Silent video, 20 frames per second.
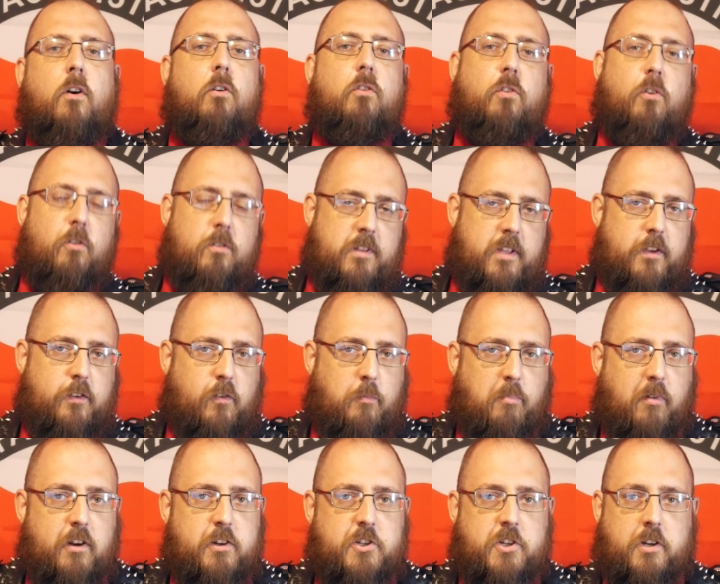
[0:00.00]
all heard the
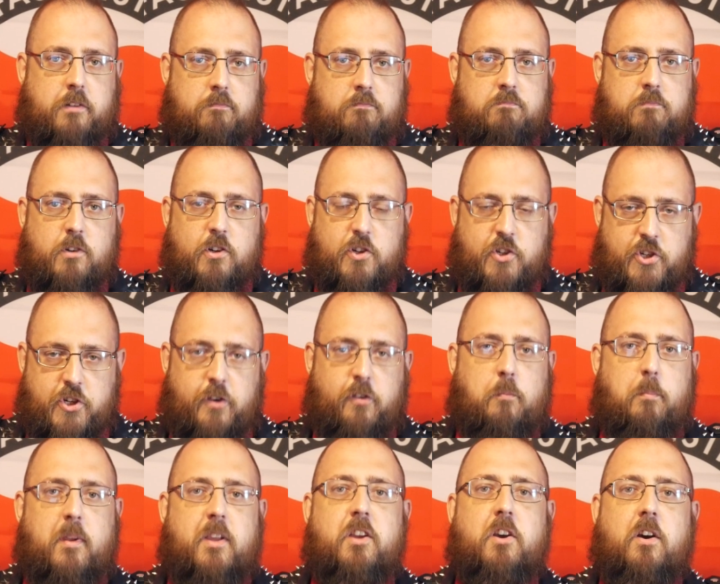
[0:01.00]
expression,
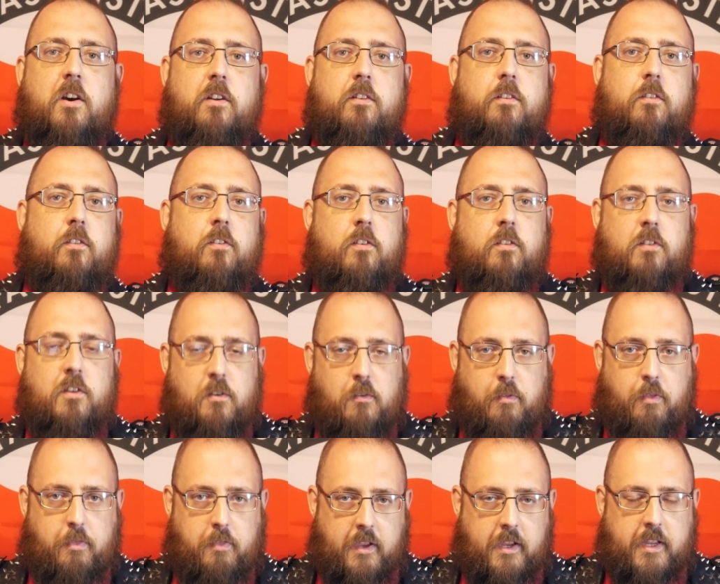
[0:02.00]
just because you
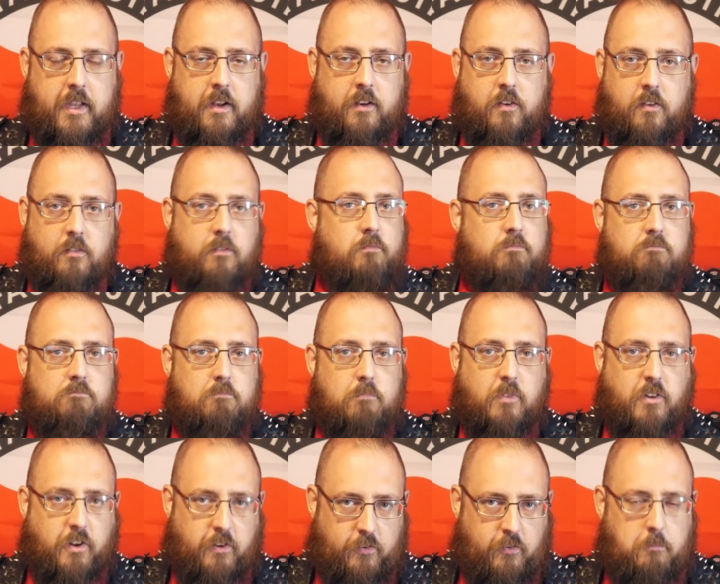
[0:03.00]
think it
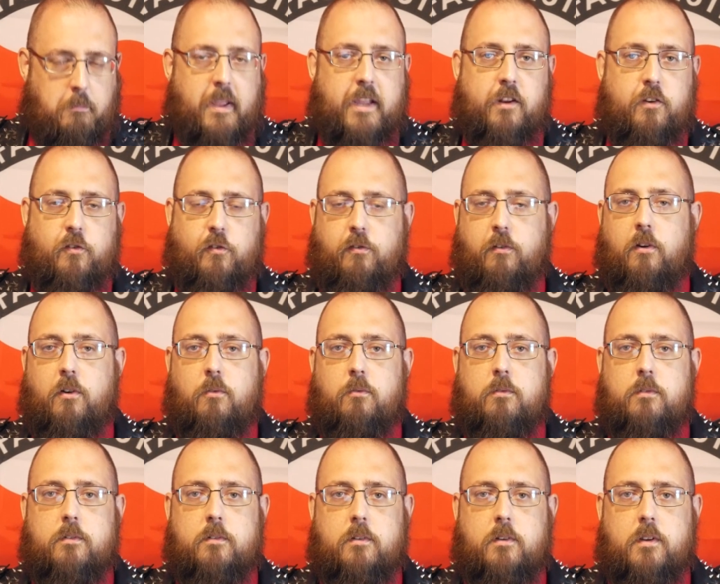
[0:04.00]
doesn't make it true.
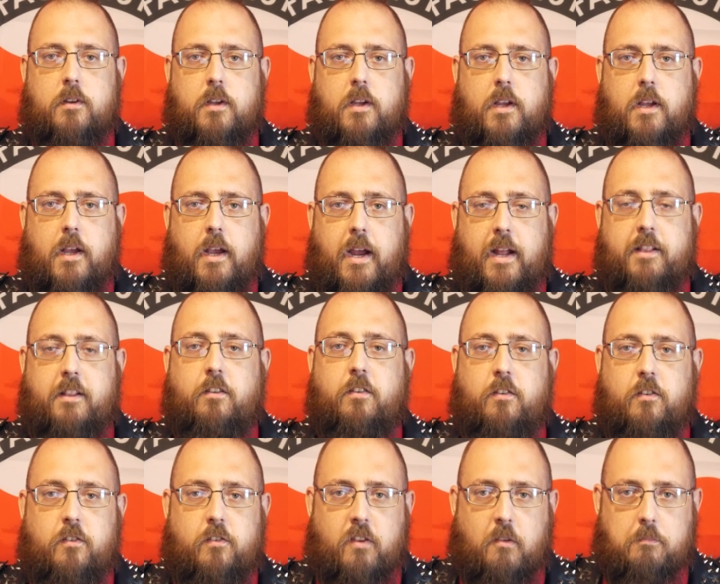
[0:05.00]
And this
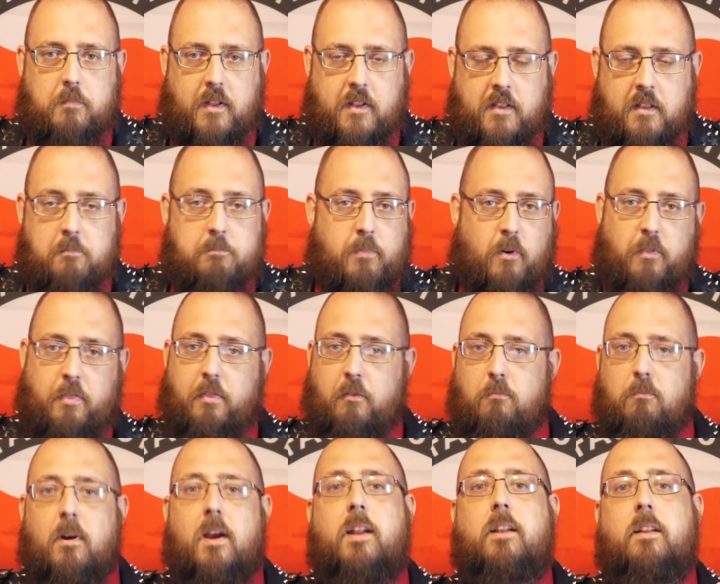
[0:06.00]
is something that both the
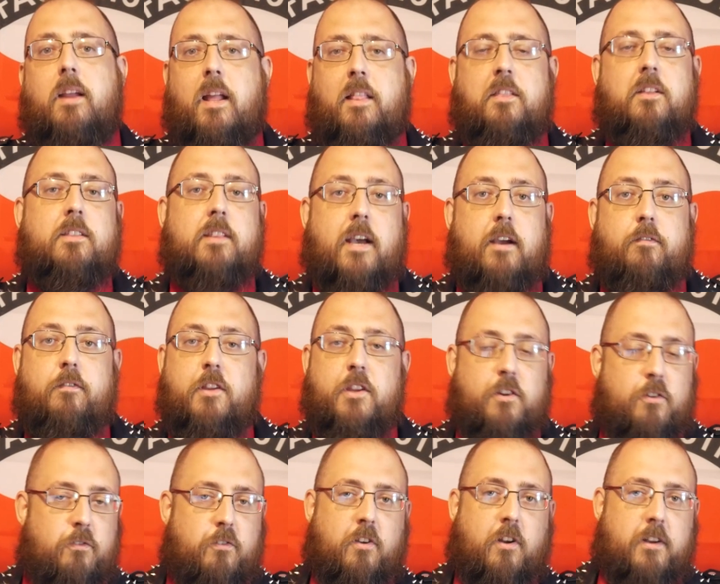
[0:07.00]
right and the left
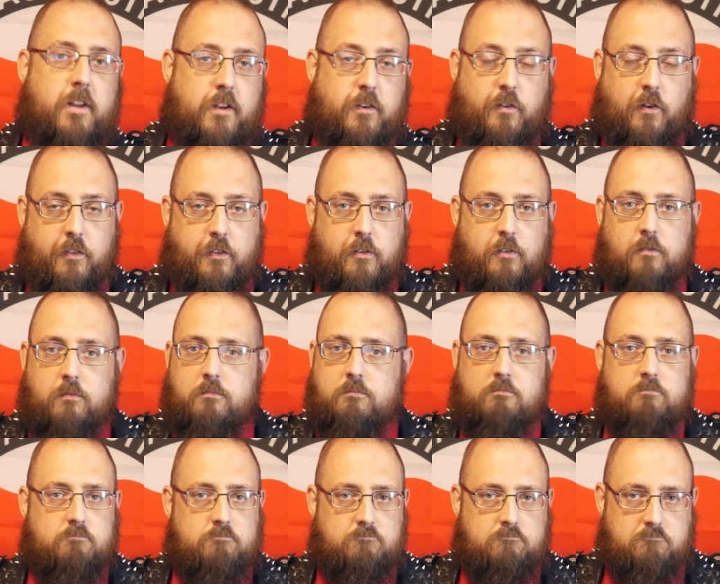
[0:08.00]
use on each other
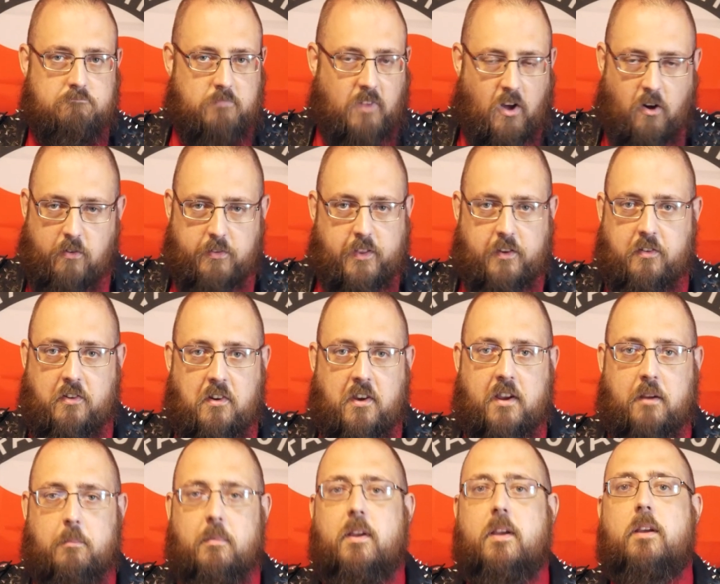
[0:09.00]
all the
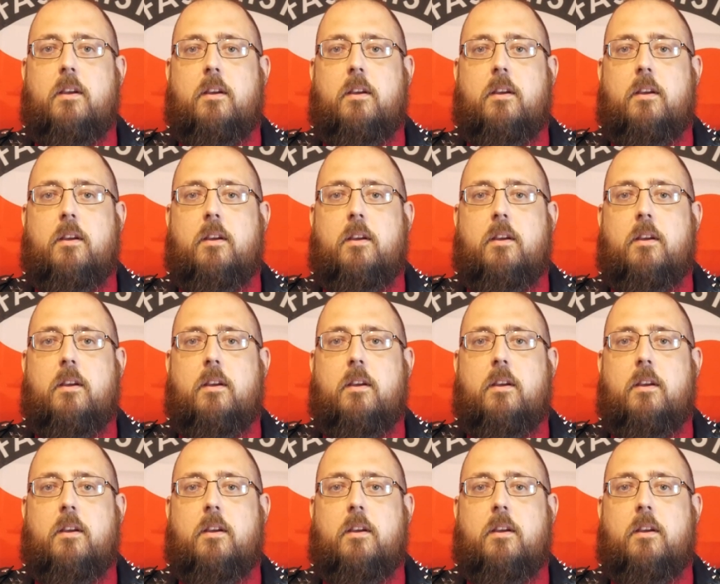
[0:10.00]
time